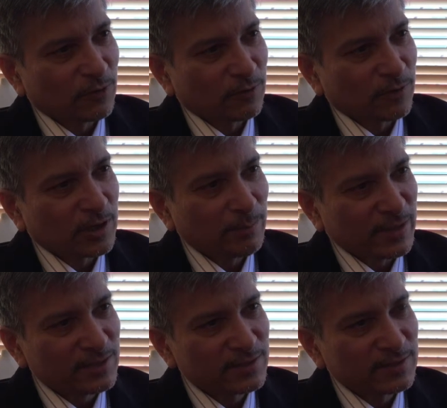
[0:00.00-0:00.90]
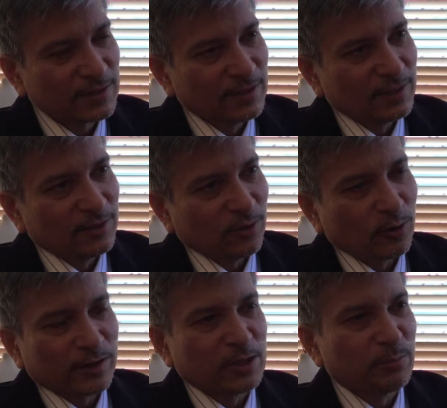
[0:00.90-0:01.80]
or comments
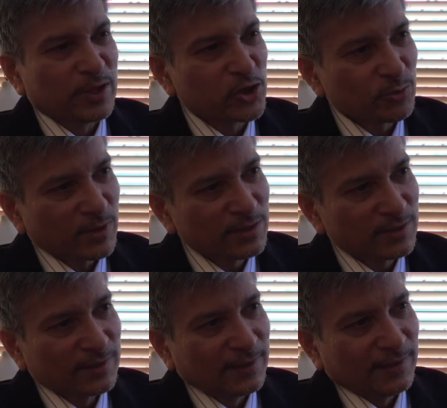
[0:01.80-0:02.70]
or any punishment,